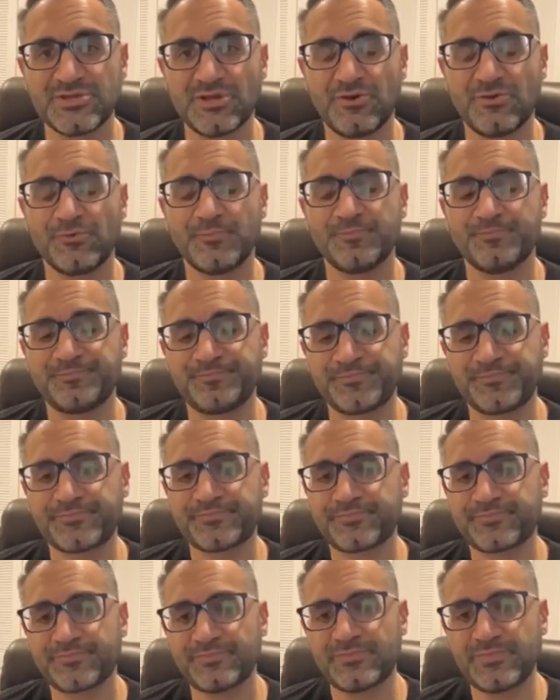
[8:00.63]
So
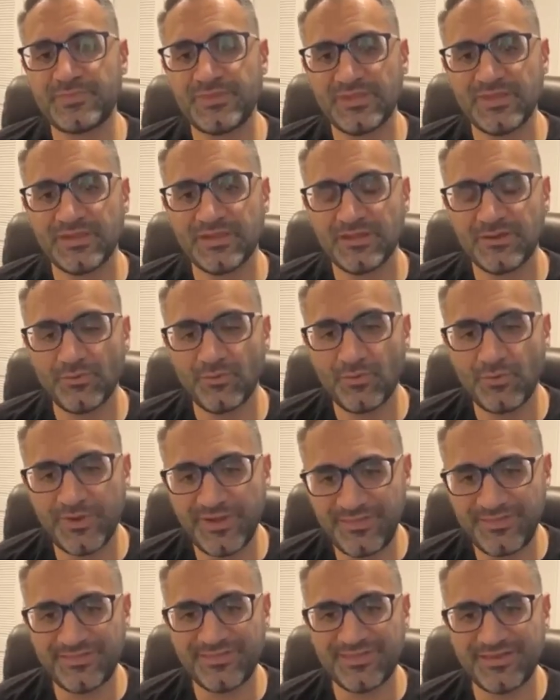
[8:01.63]

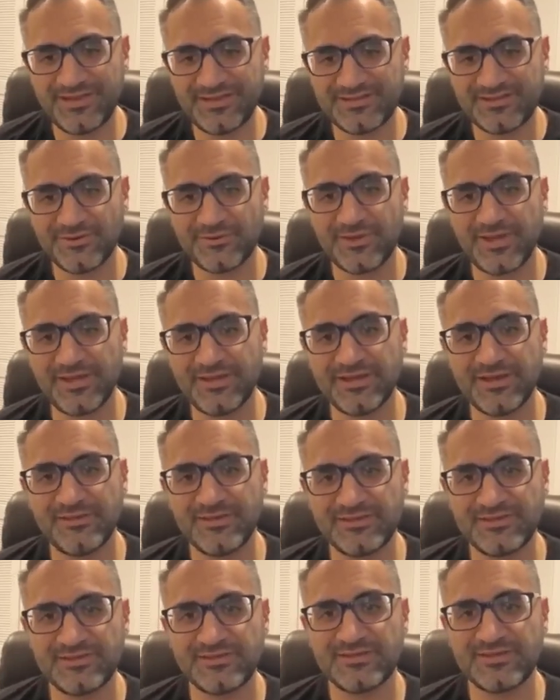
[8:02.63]
with this, okay,
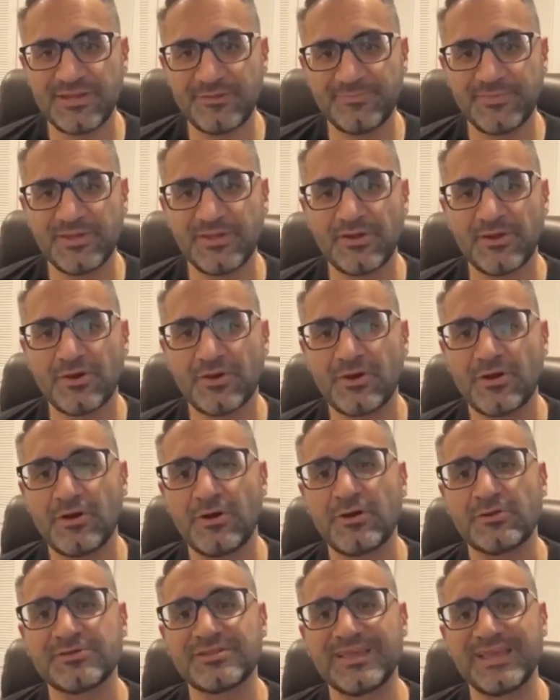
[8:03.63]
now this is something
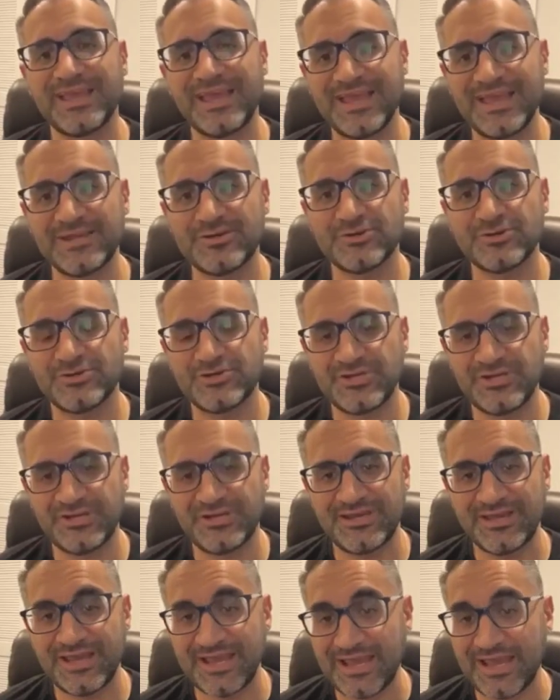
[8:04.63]
called
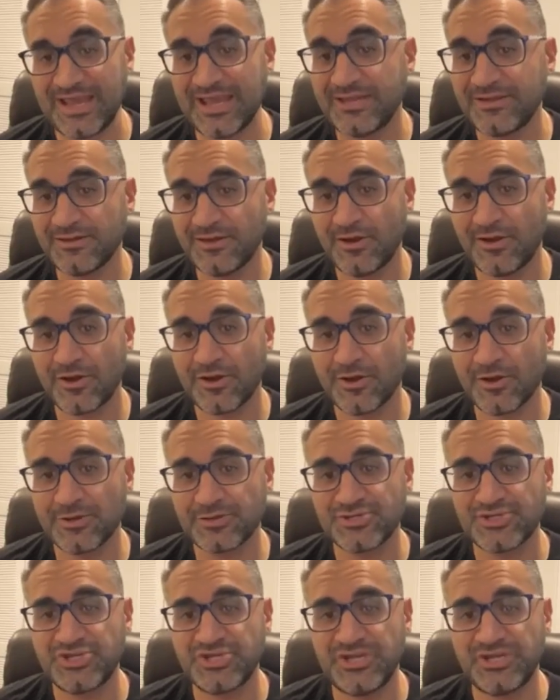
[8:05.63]
NRGY,
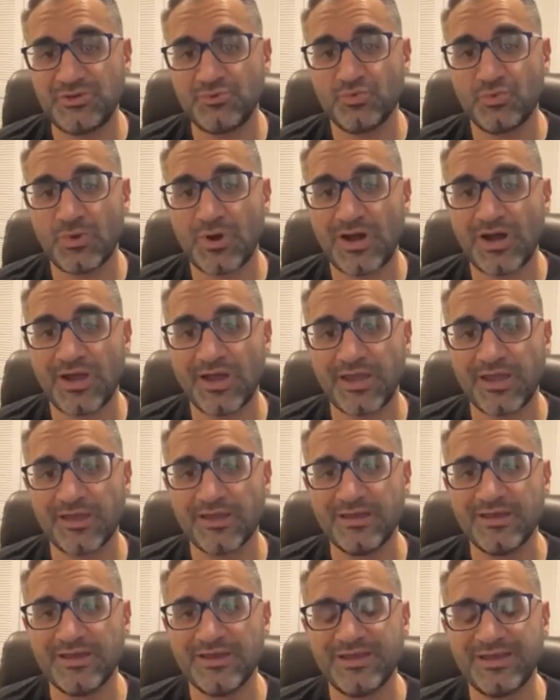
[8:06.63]

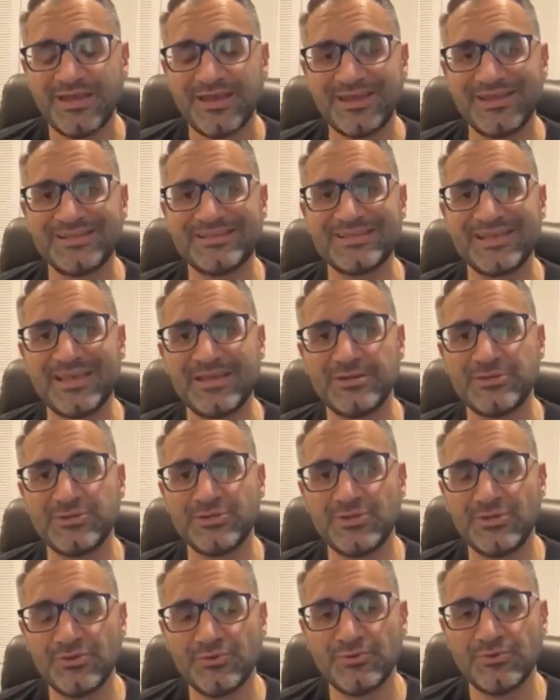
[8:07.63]
NRGY. It is a
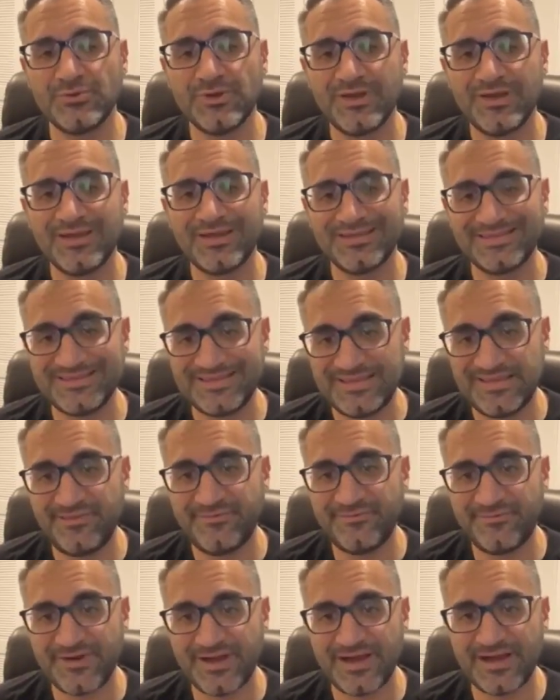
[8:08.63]
new
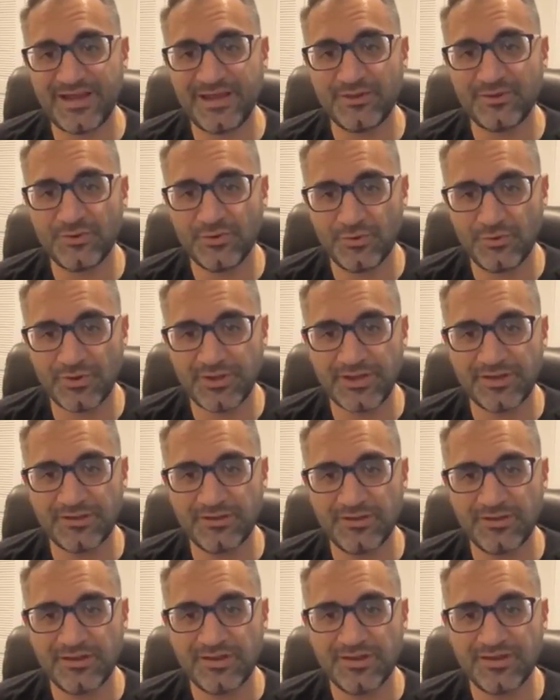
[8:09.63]
DeFi
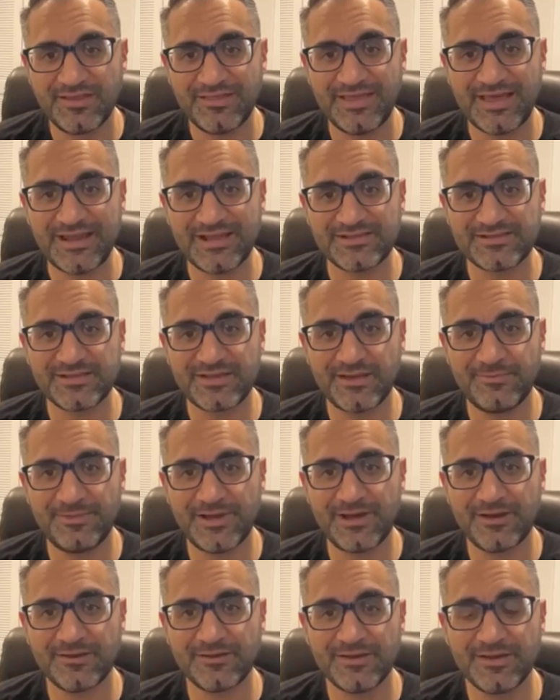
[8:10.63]
coin that has
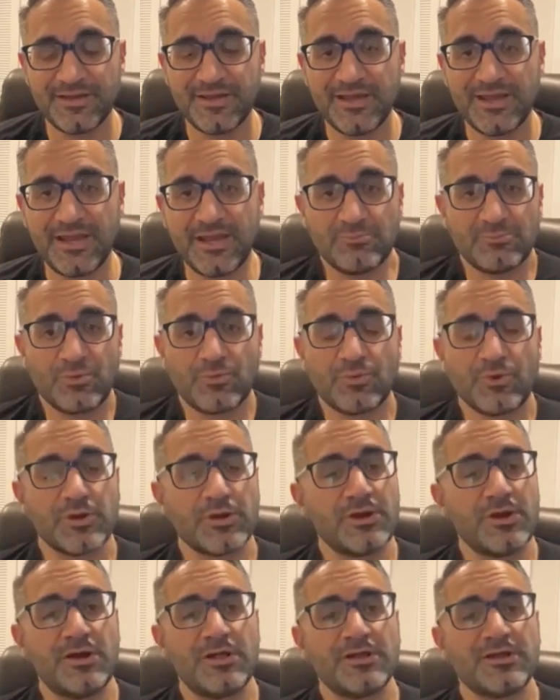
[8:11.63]
come out, and what
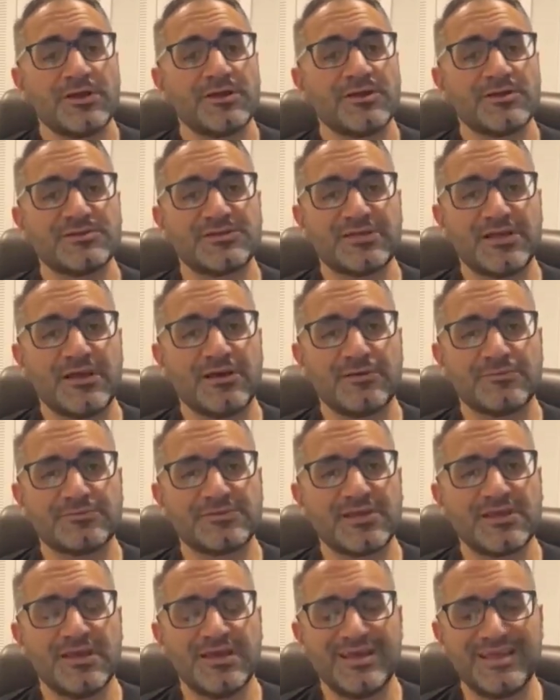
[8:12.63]
we're calling
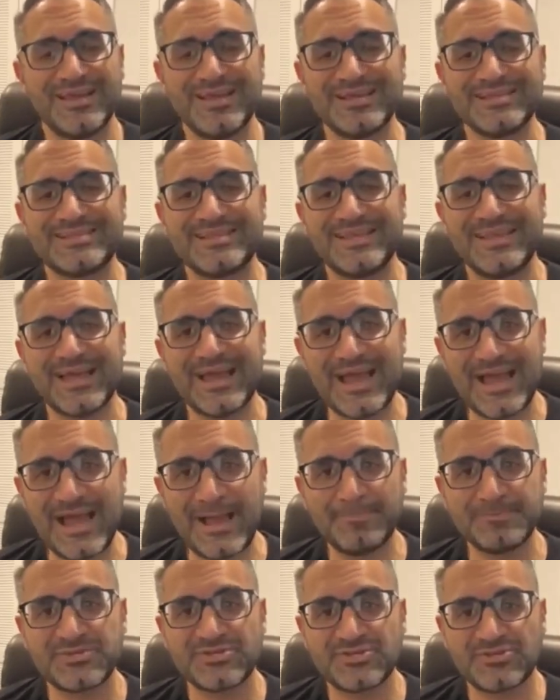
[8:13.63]
ourselves is the
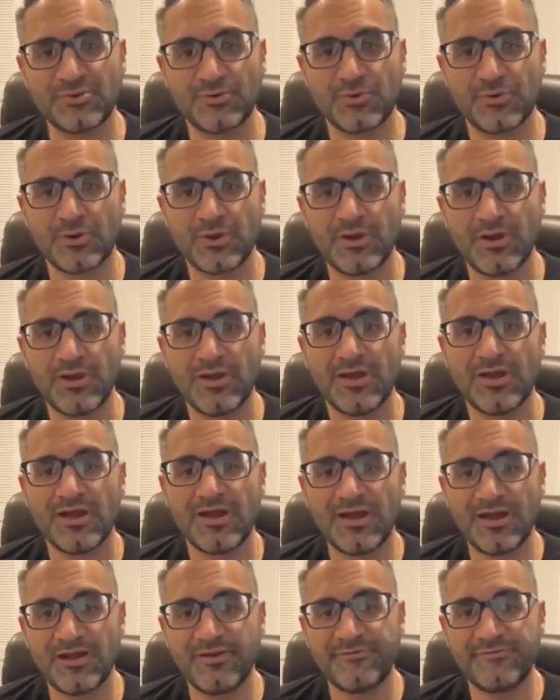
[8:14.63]
App Store
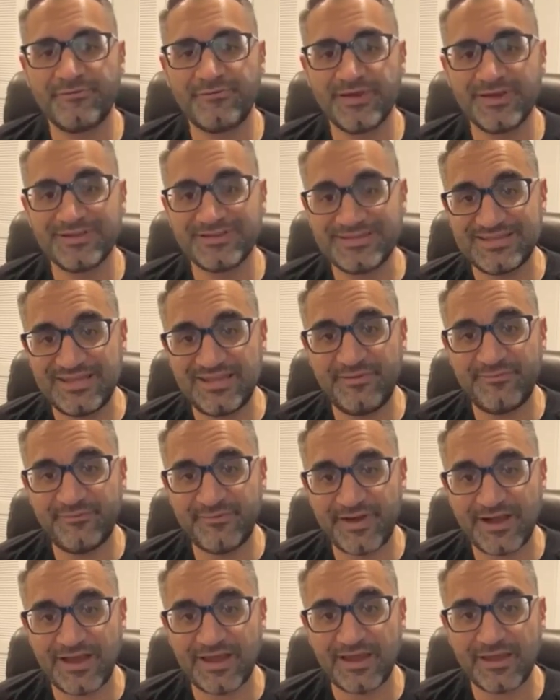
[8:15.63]
of
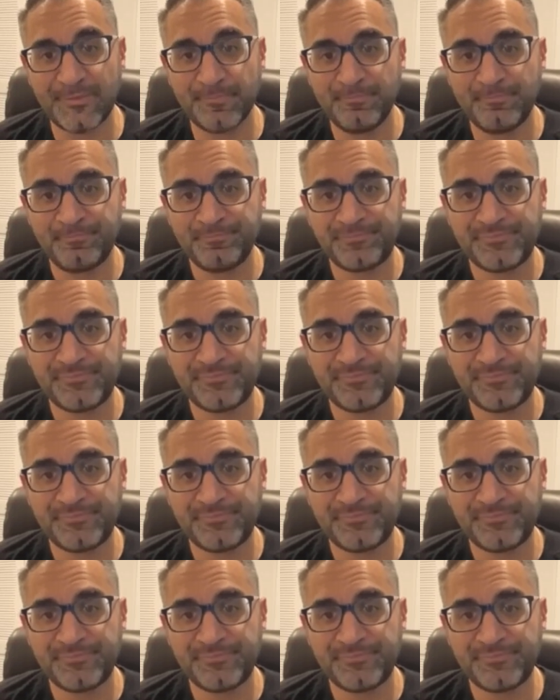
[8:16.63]
DeFi.